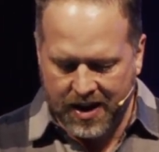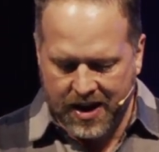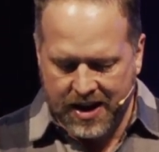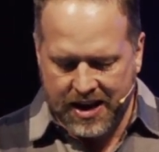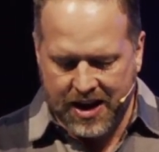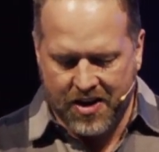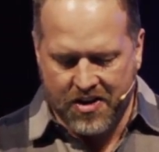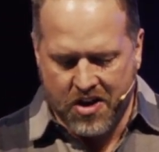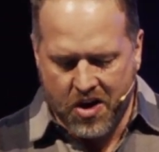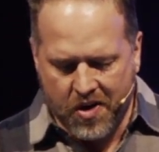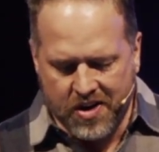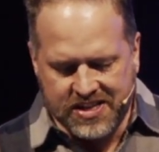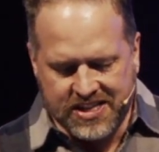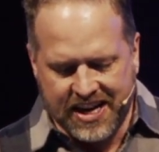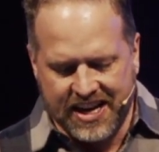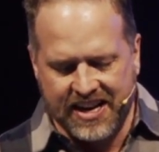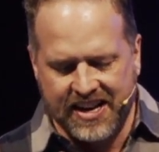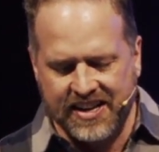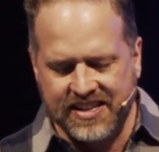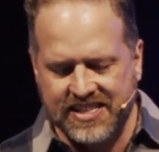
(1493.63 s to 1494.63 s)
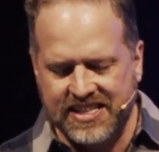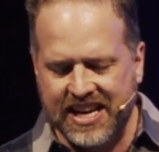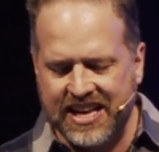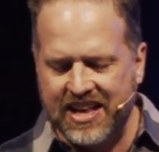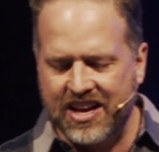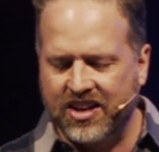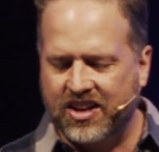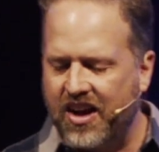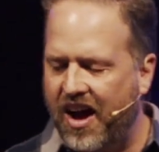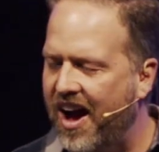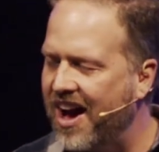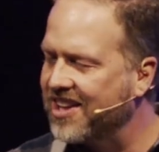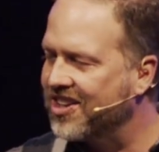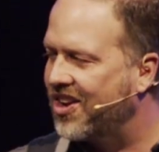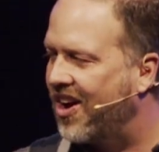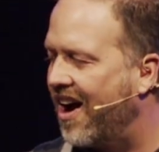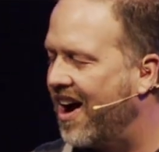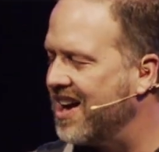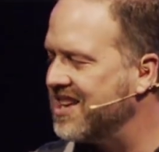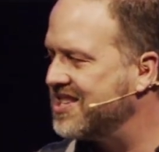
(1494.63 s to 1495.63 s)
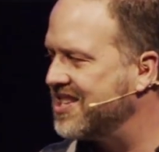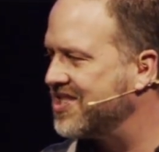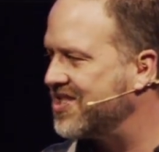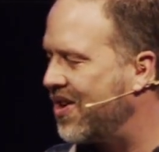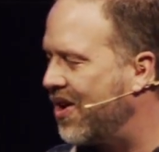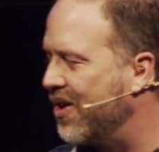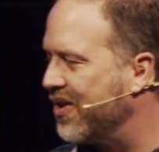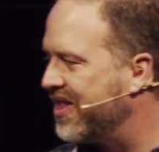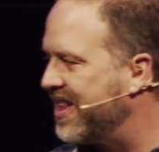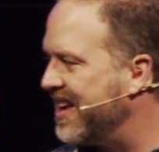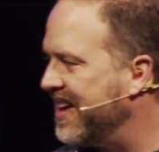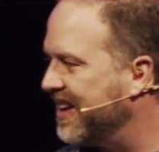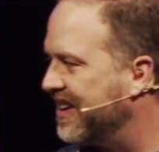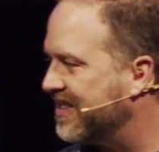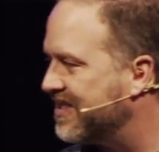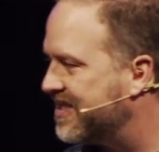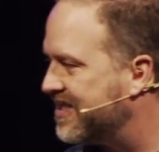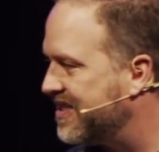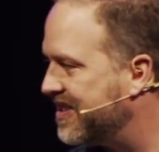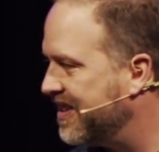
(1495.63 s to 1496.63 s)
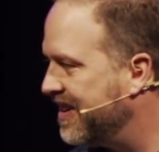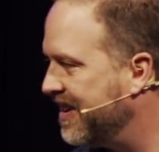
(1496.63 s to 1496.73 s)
Now, notice that it doesn't say that God causes all things.